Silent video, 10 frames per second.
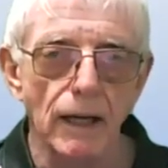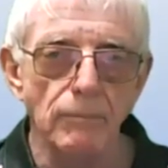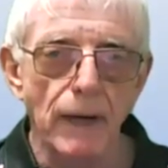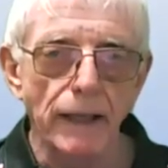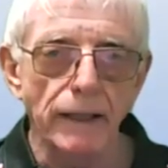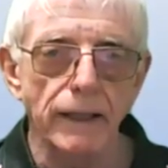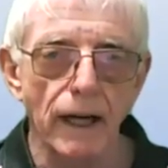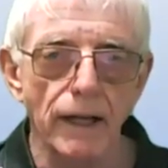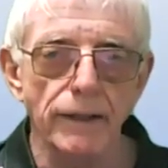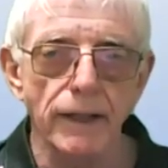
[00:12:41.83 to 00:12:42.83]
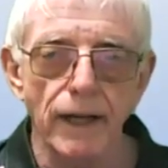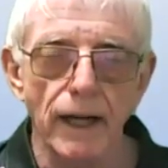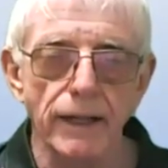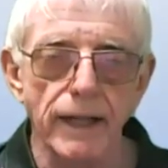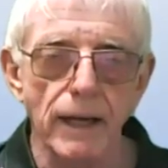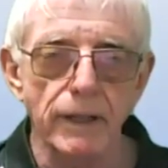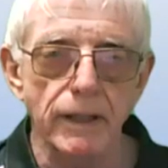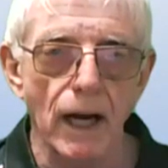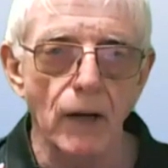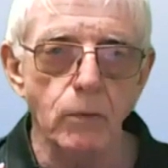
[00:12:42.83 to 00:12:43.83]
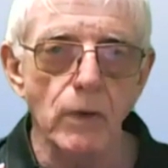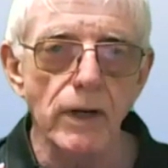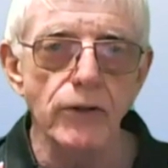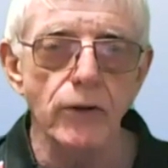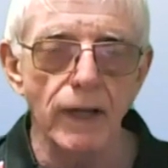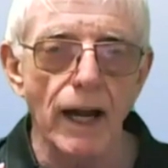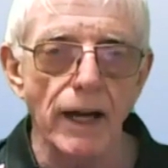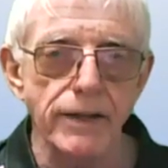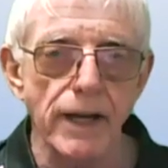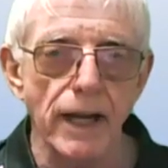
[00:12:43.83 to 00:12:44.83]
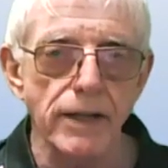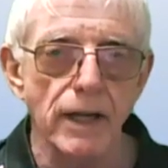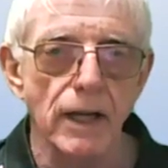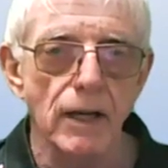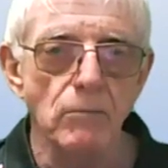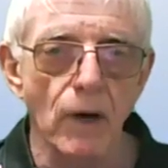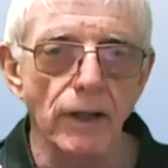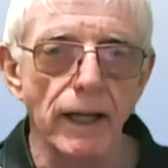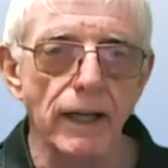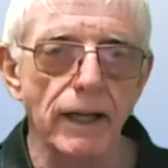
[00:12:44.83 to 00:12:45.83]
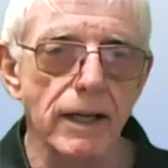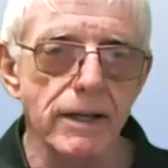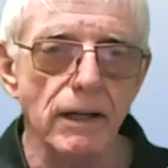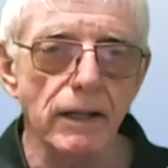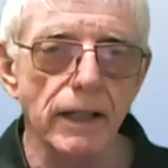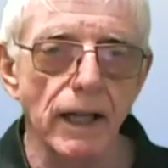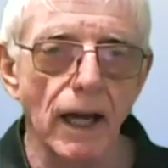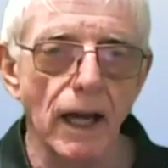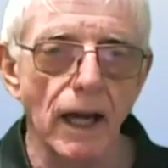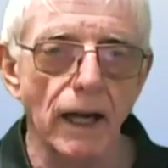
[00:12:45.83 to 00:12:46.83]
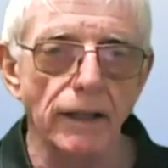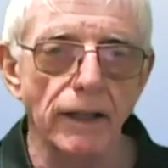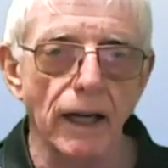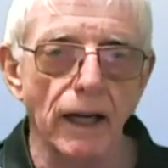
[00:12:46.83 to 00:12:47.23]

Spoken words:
bank card, a Thai debit card, where you can access money easily and